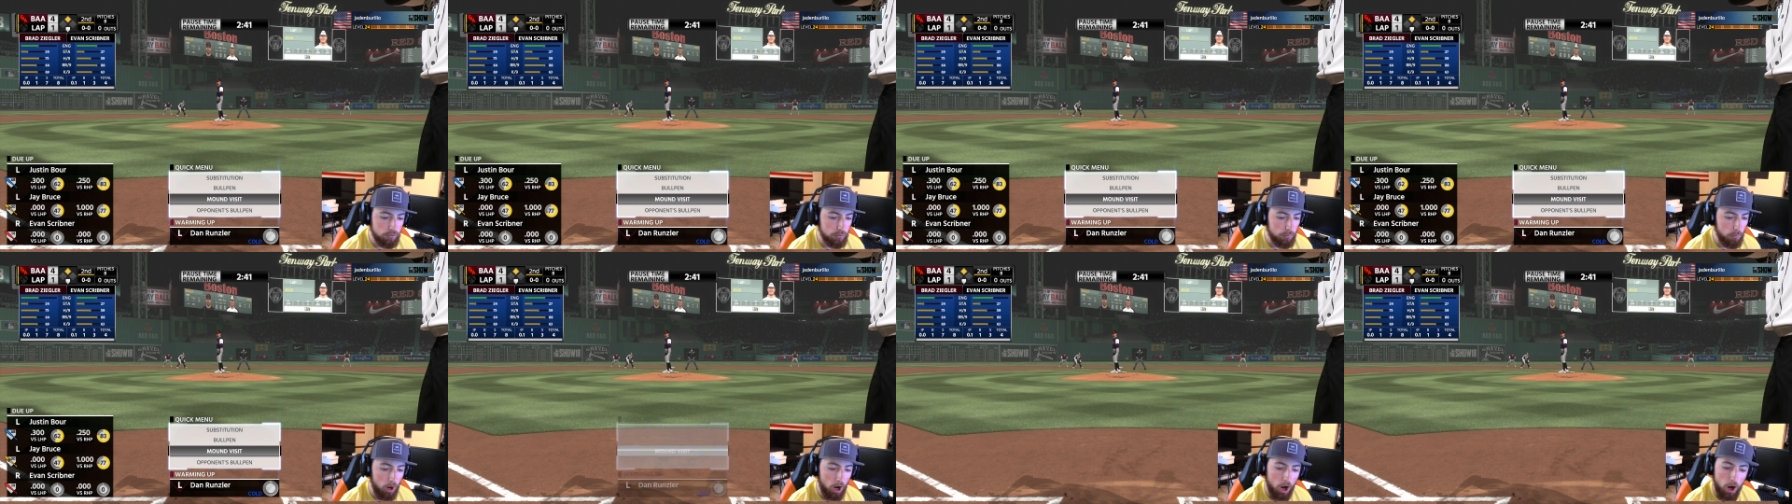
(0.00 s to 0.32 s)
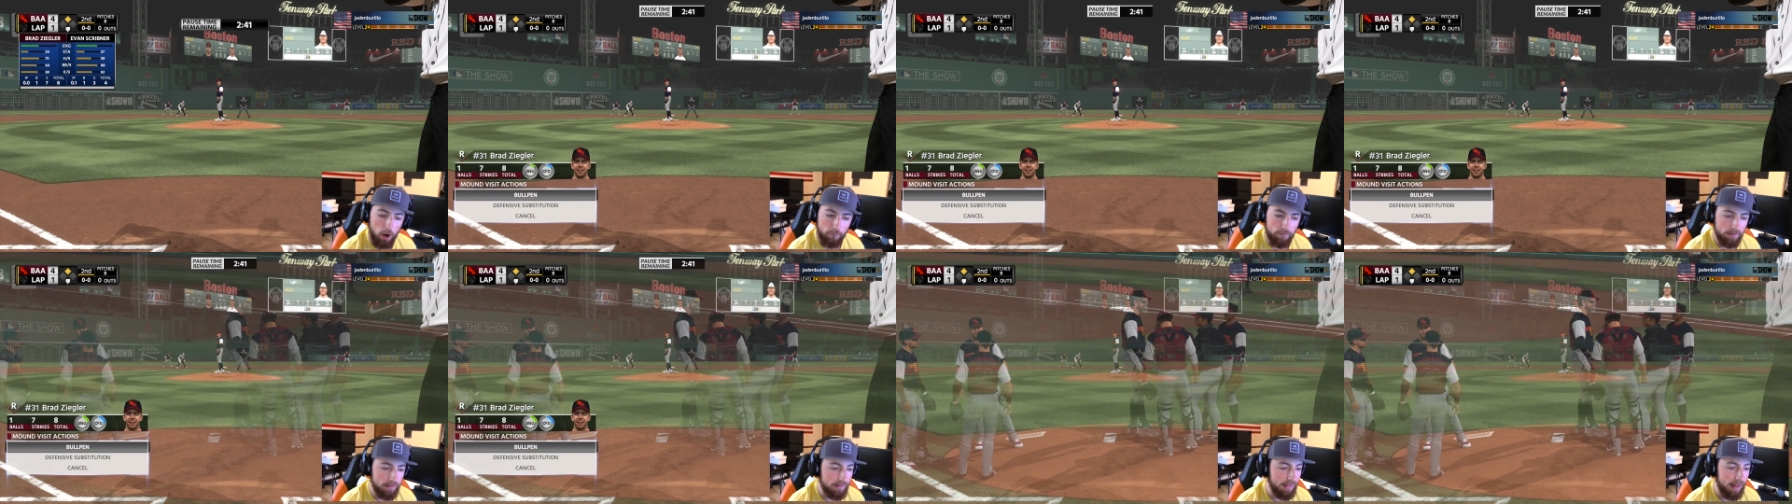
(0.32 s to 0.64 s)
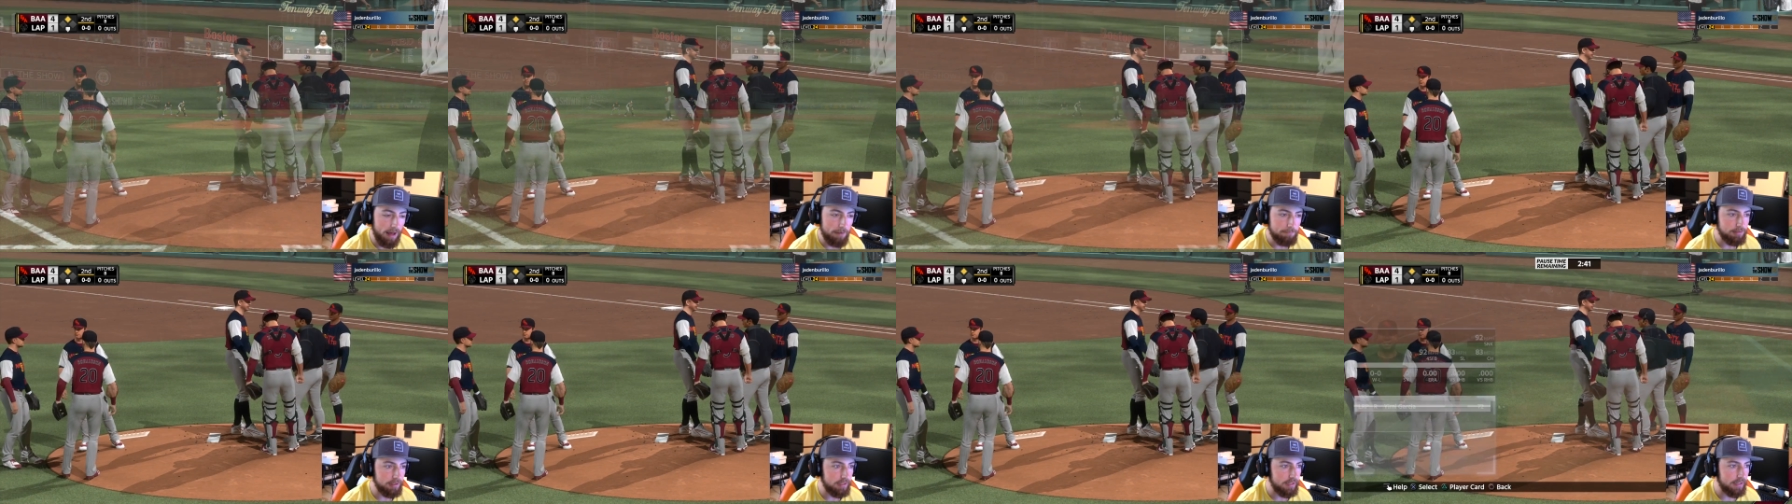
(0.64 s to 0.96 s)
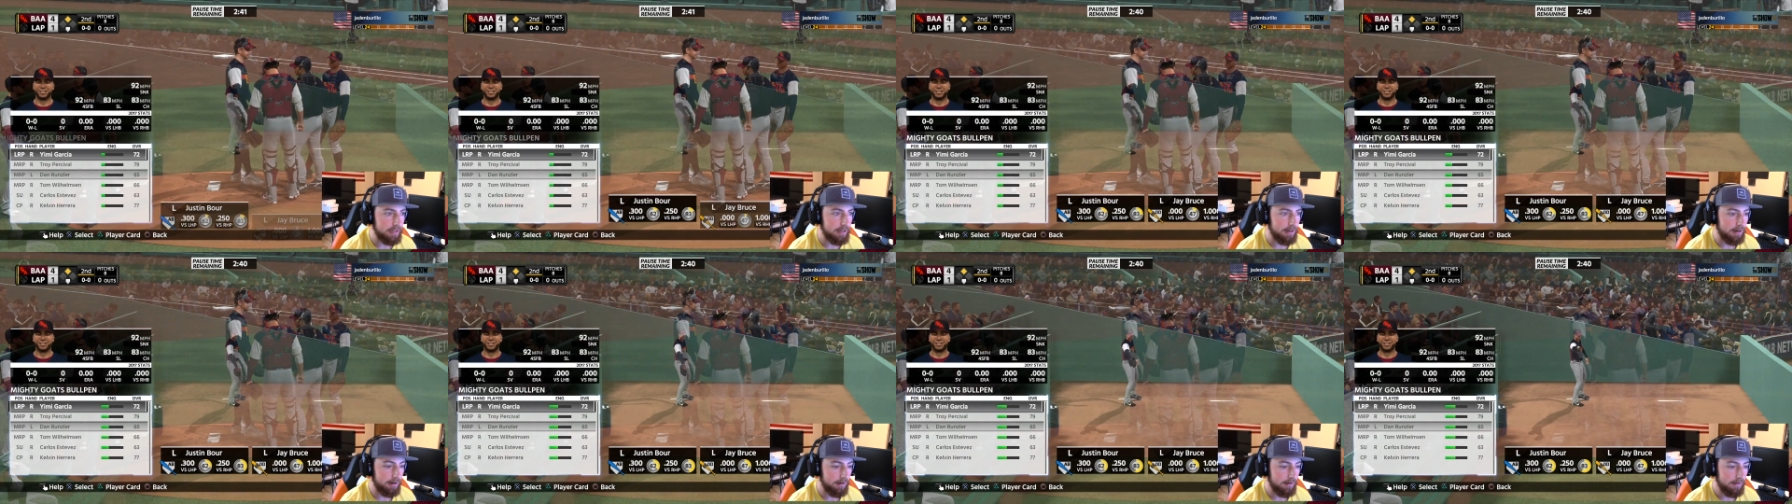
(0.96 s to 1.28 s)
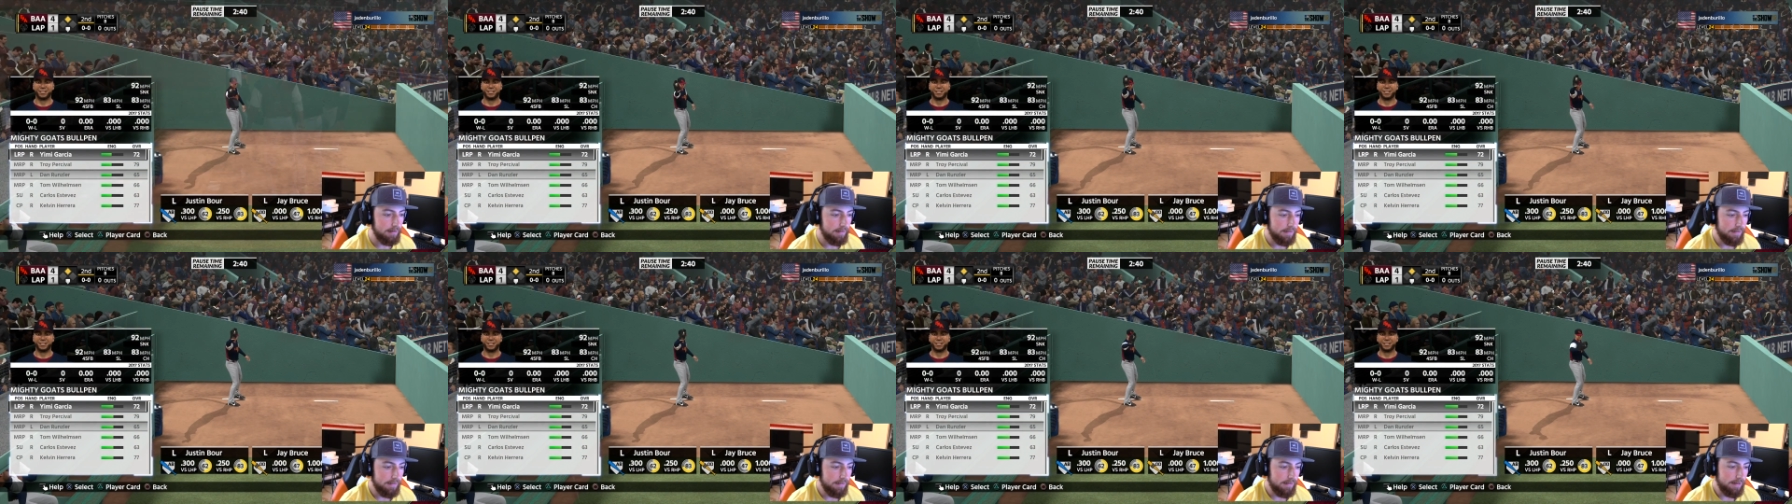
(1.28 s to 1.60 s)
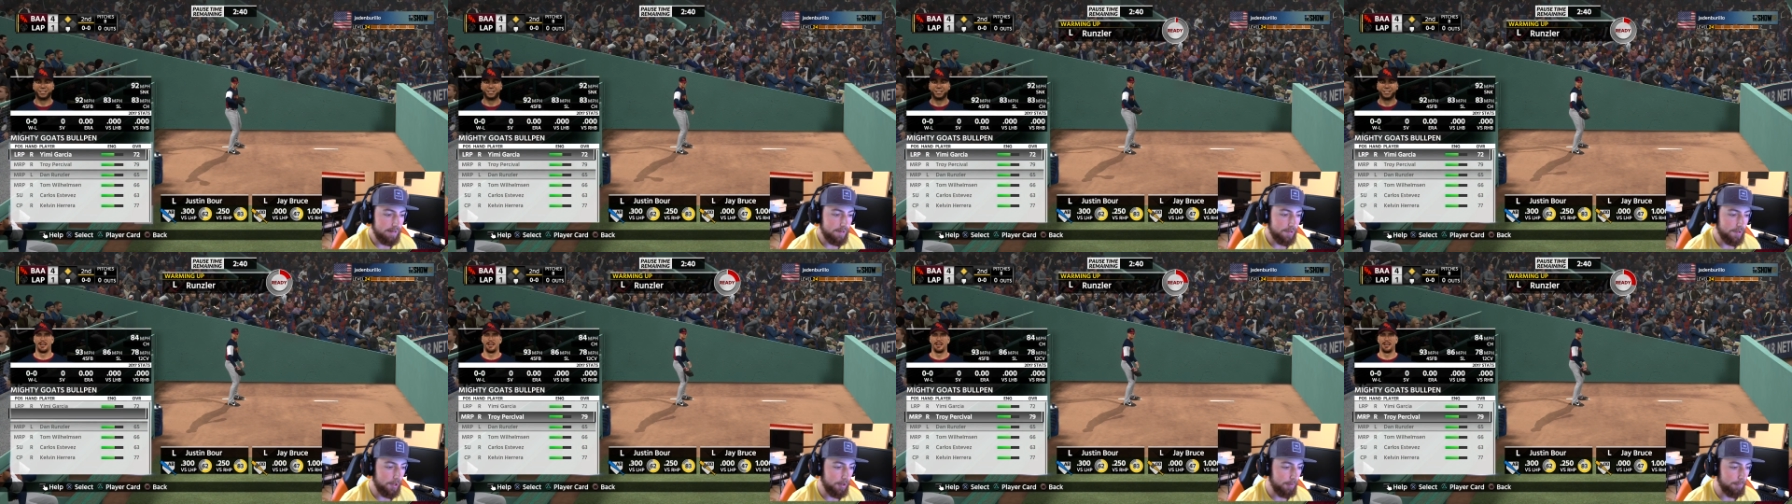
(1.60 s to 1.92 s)
to our only lefty here.
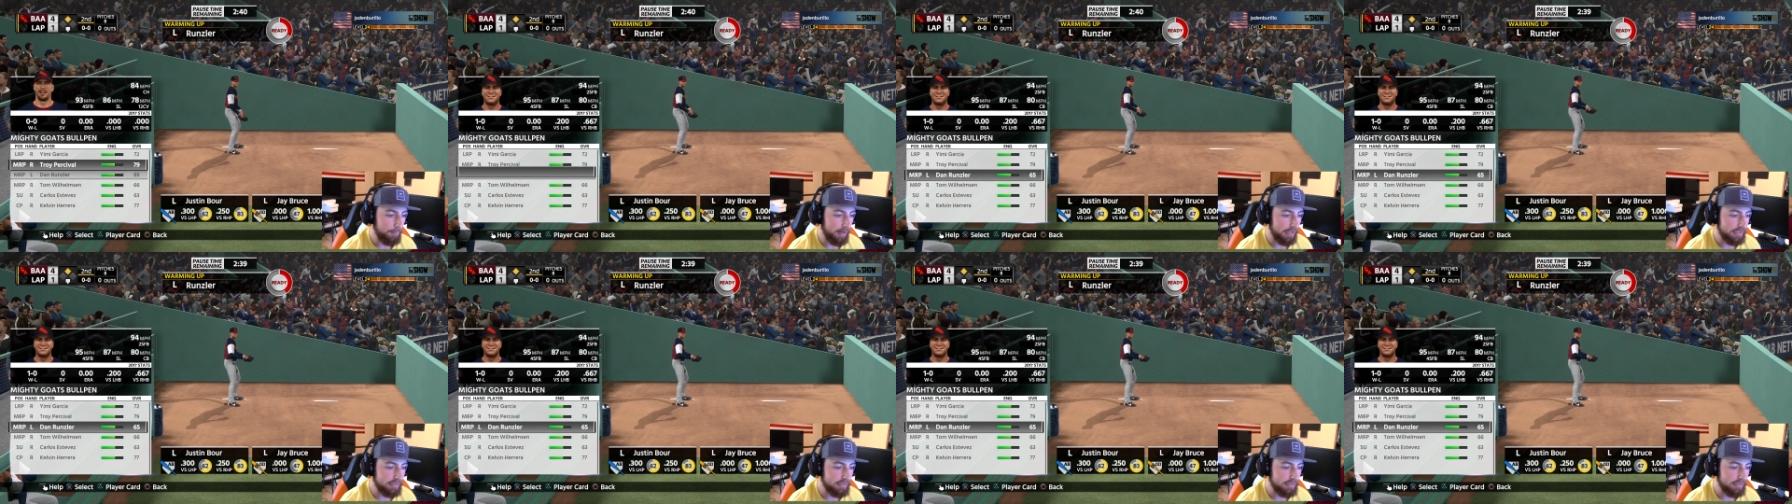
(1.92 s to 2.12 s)
Oh, my